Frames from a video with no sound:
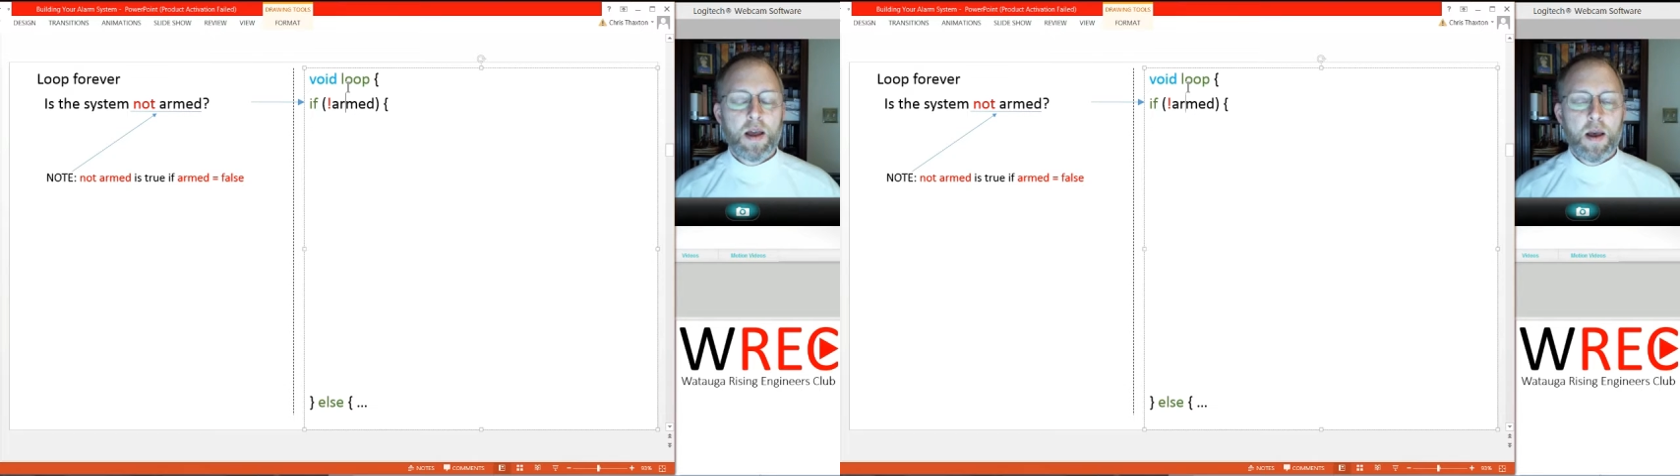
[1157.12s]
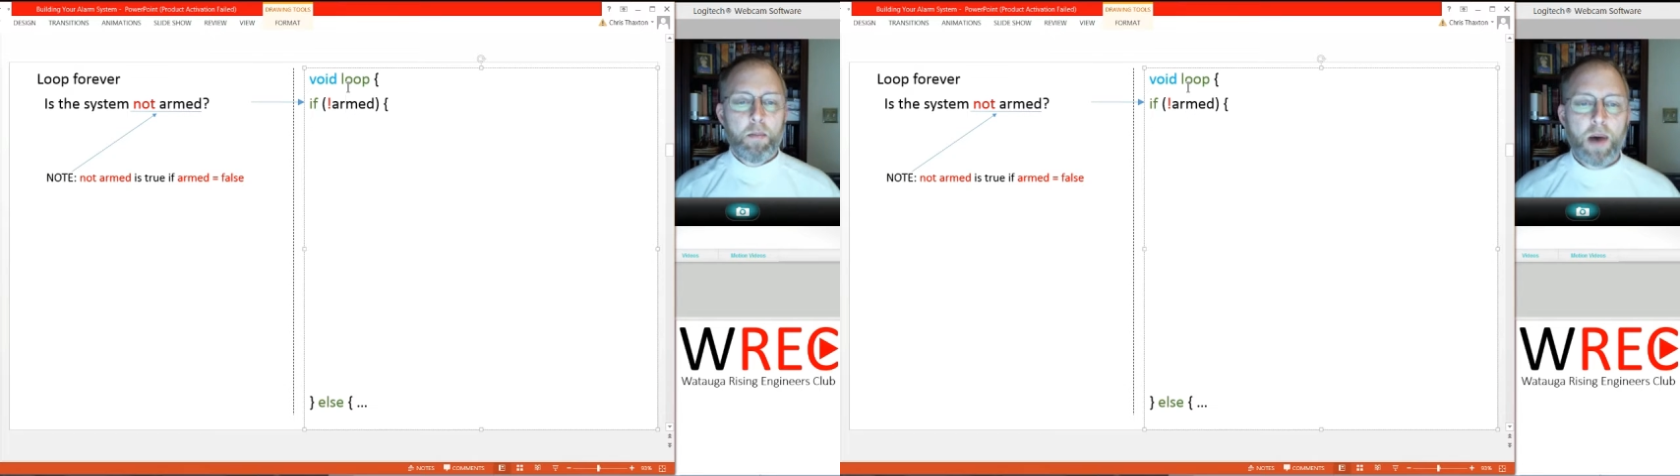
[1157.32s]

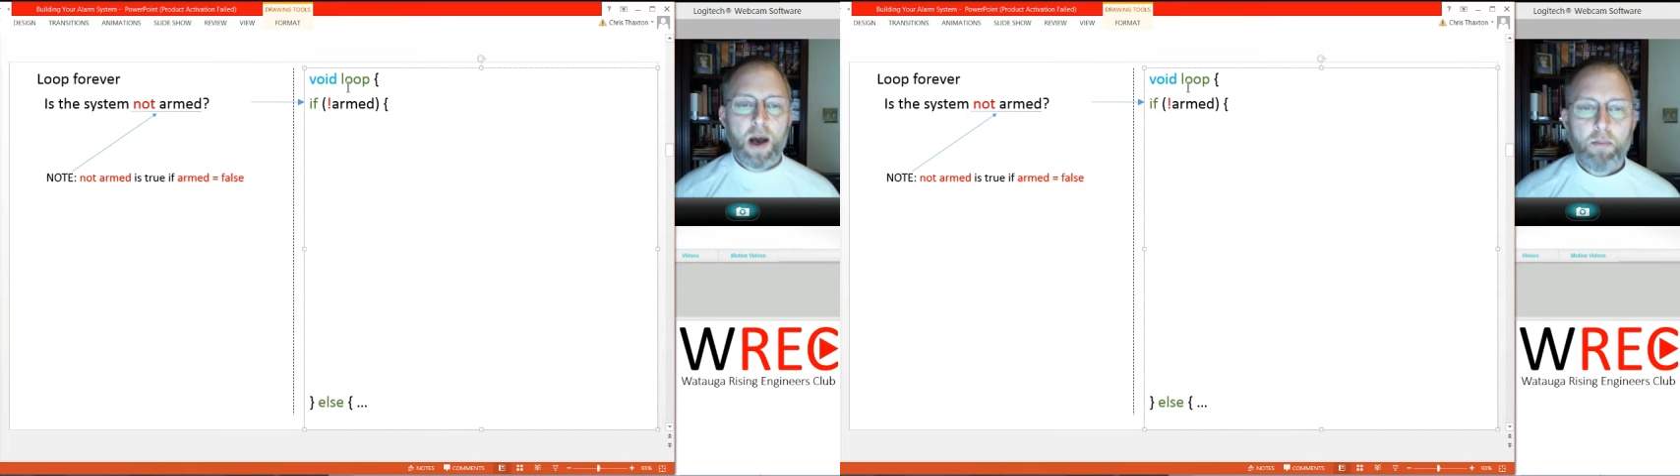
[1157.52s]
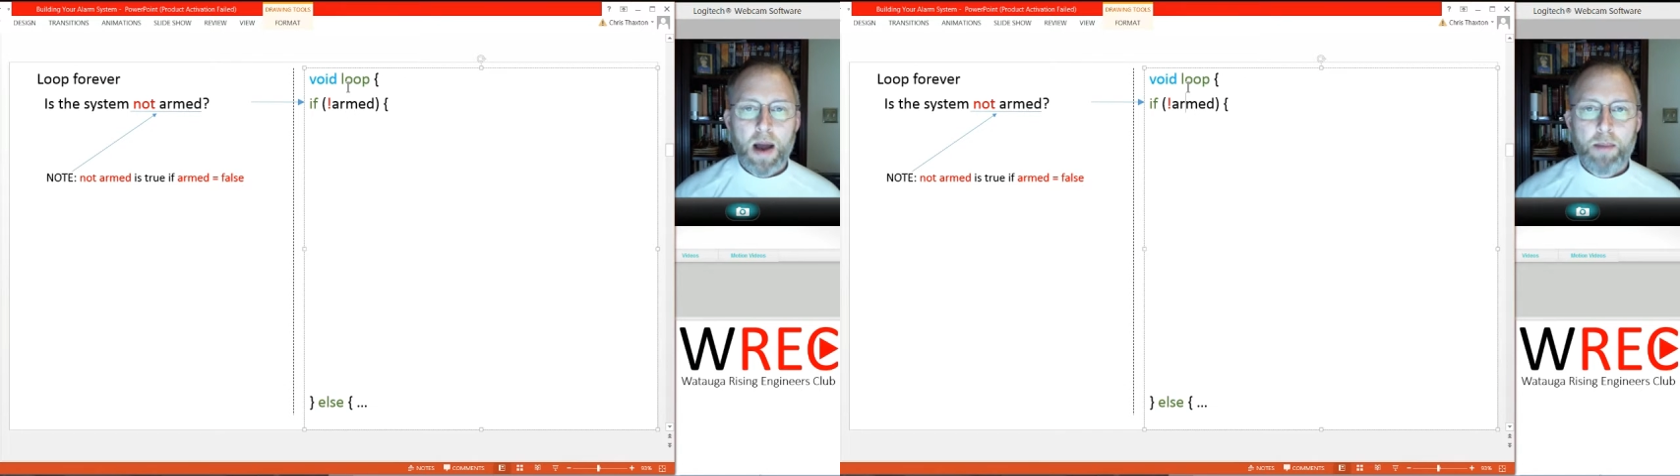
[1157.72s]

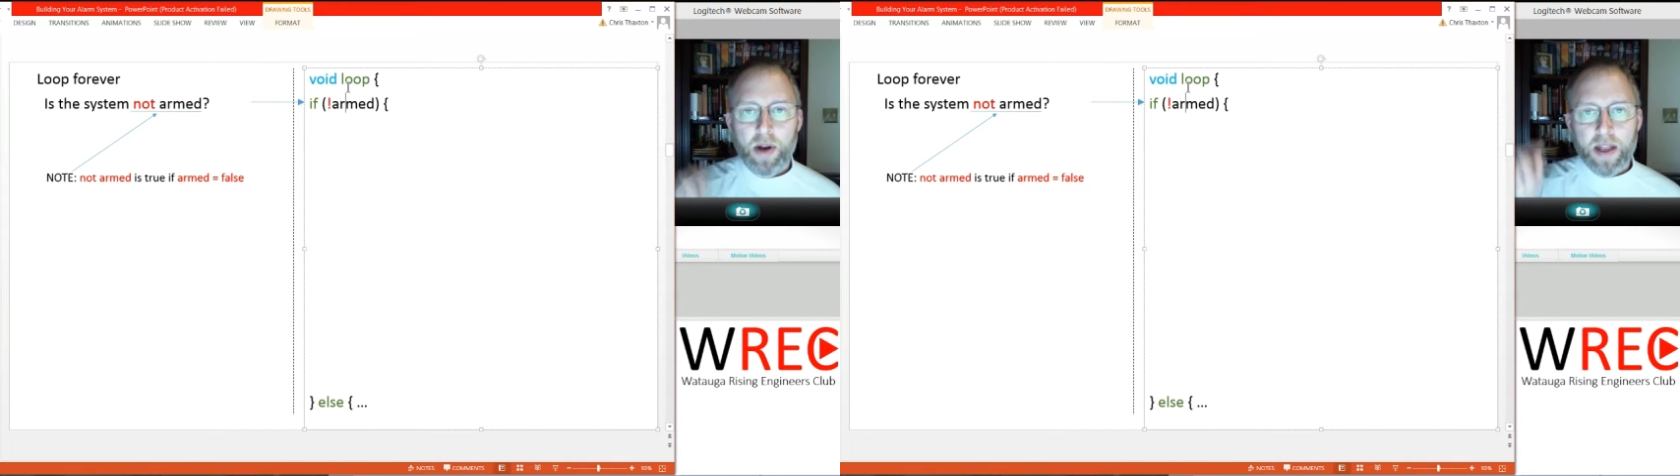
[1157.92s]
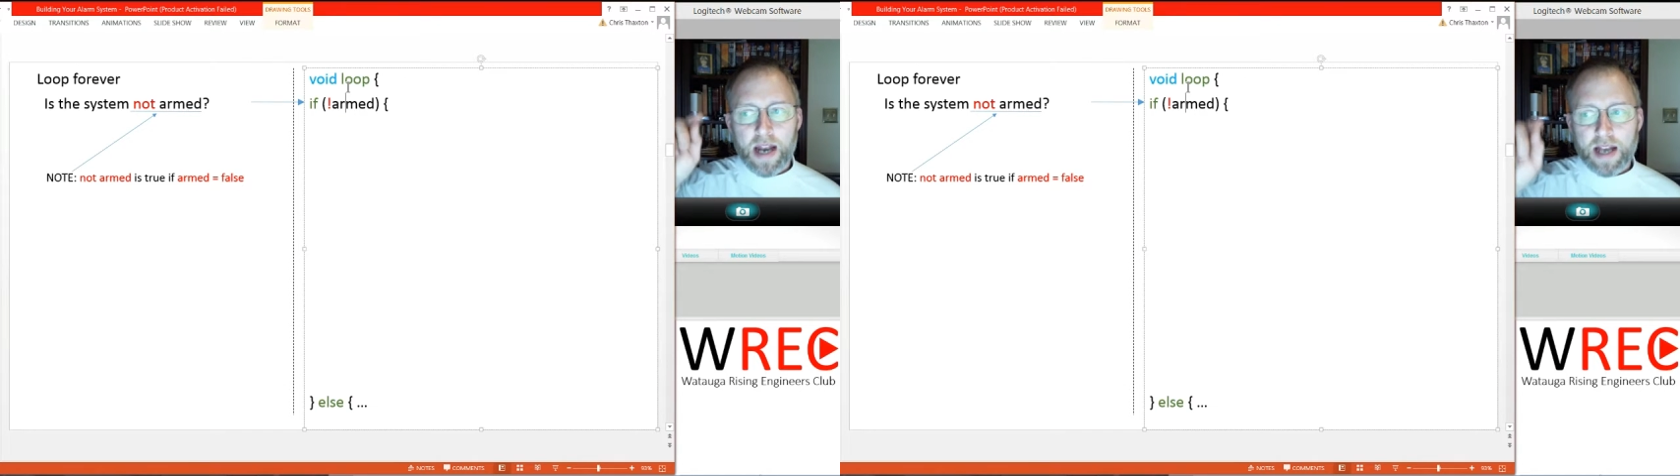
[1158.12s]
But by
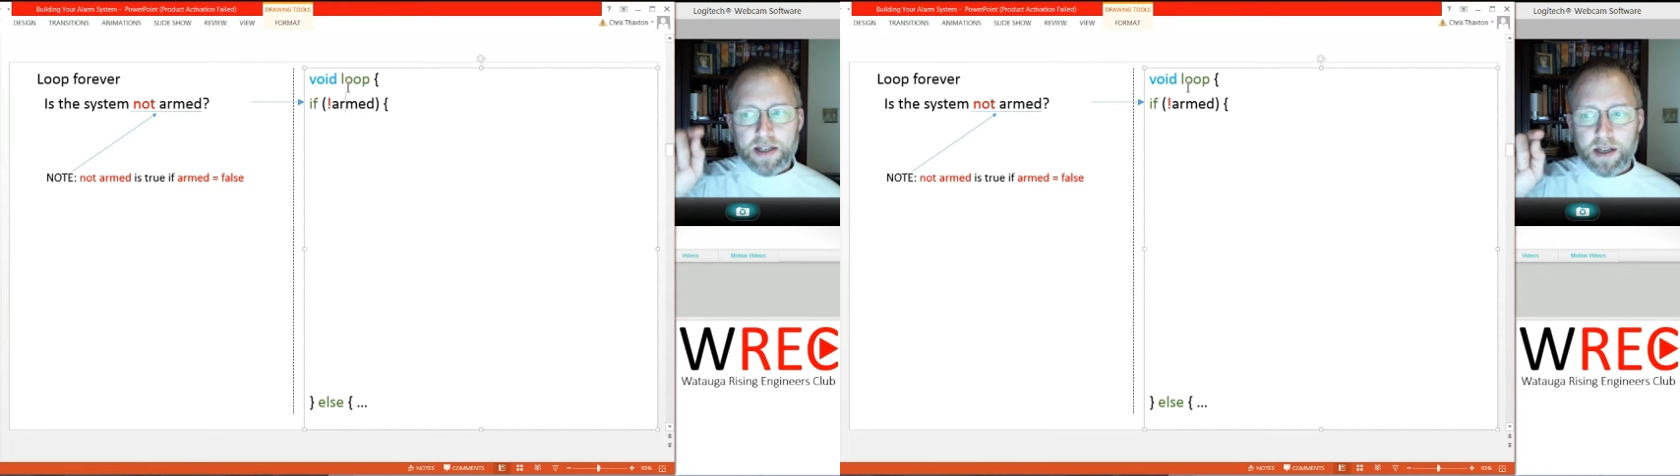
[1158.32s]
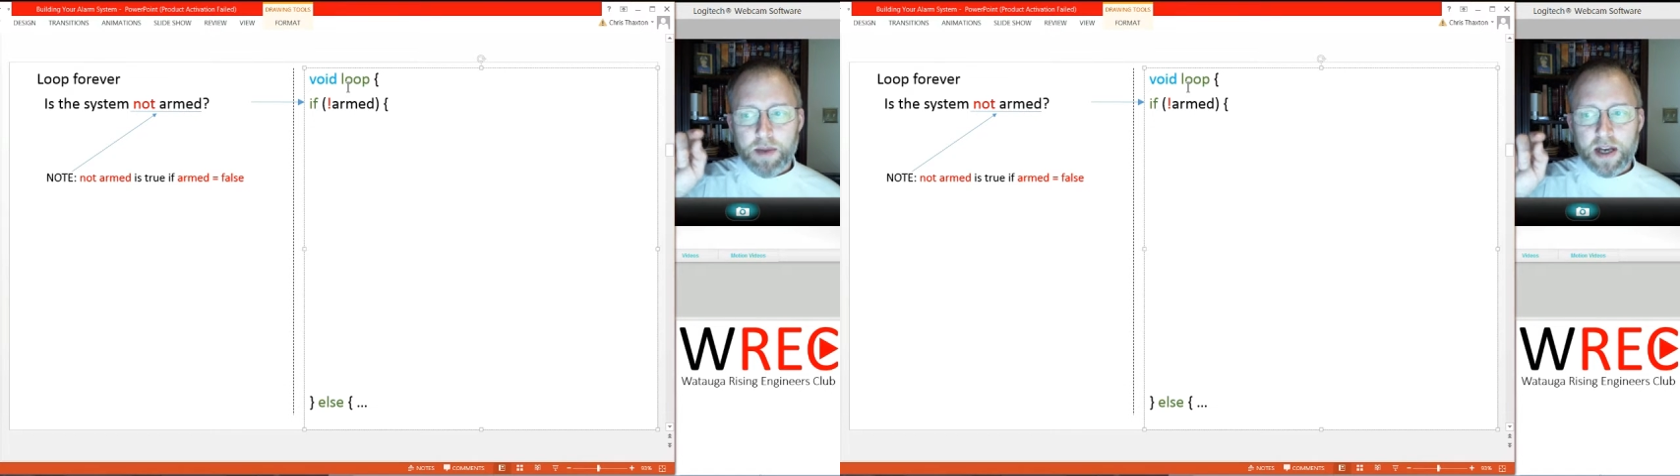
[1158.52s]
putting an
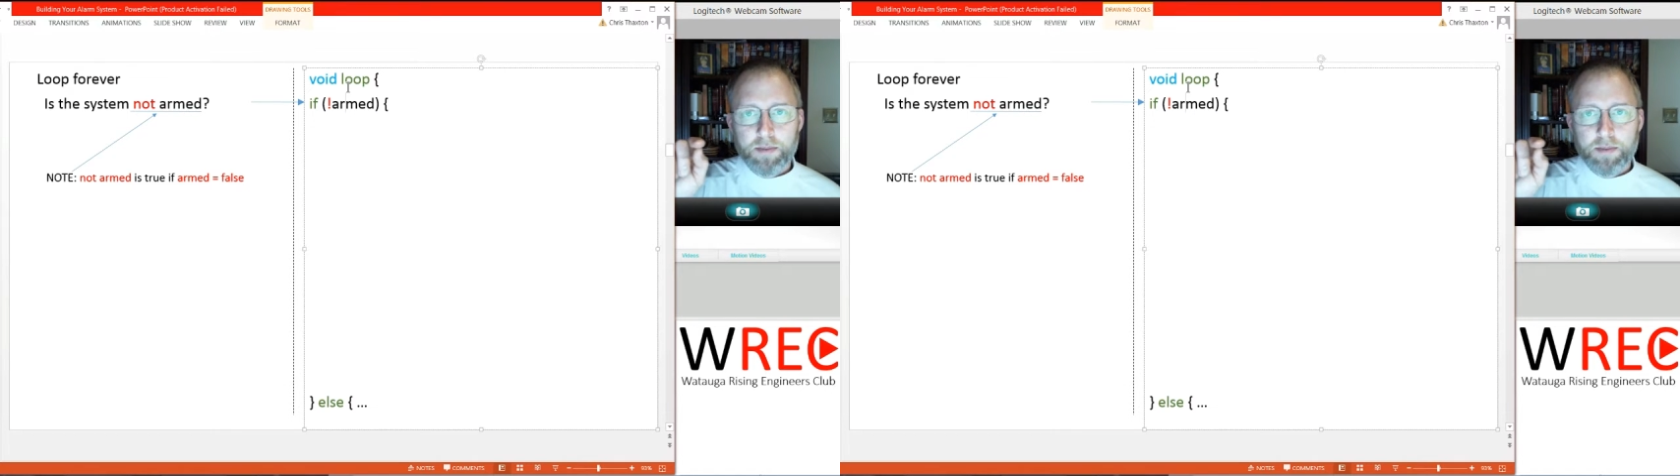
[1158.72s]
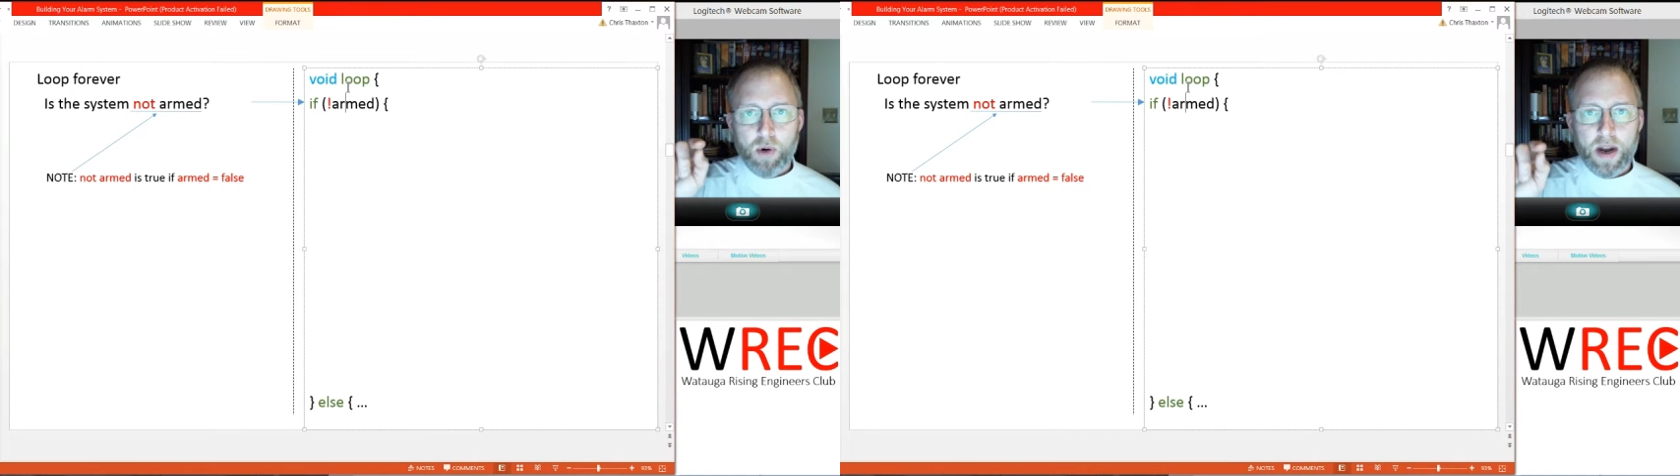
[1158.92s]

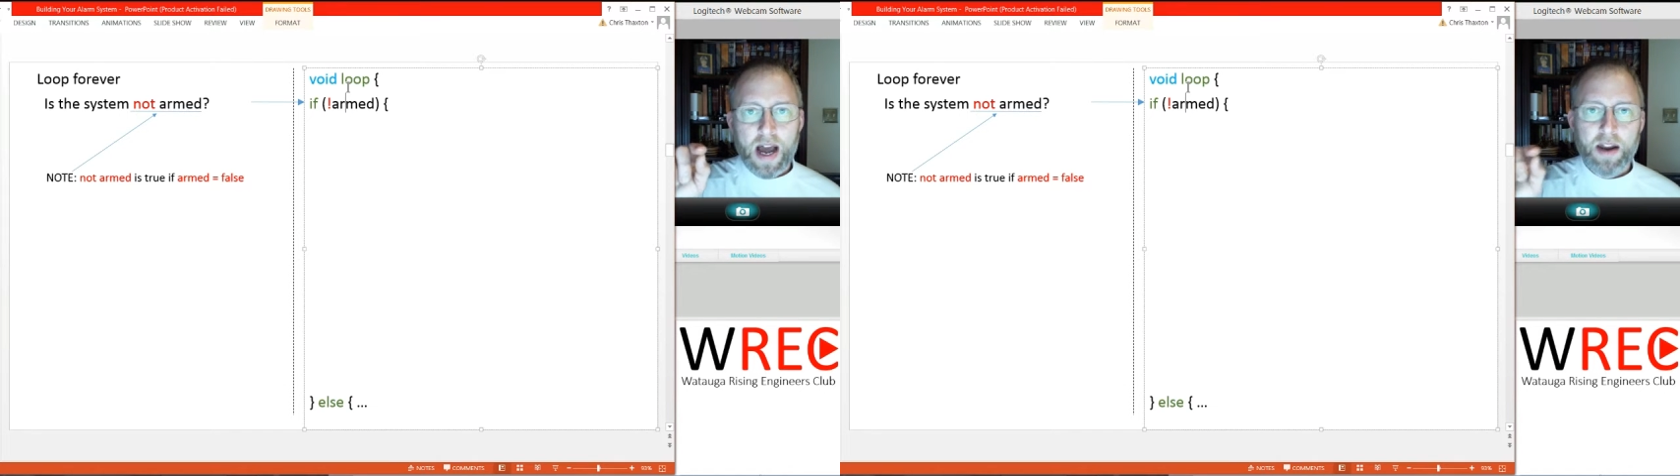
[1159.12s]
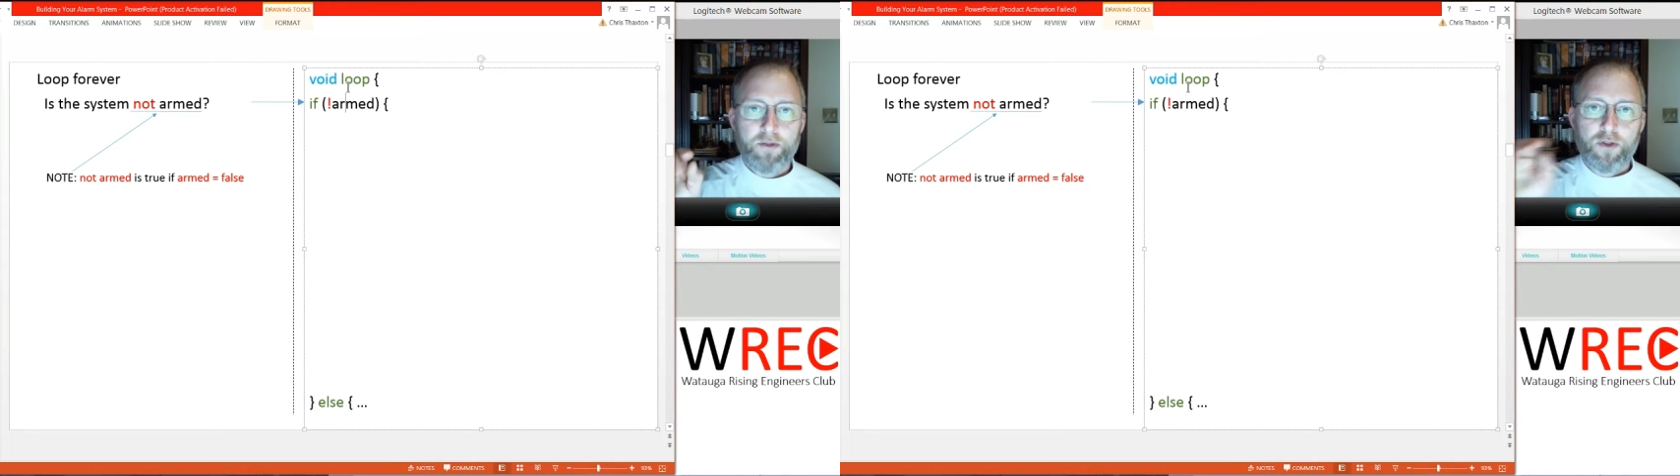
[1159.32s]
exclamation point out in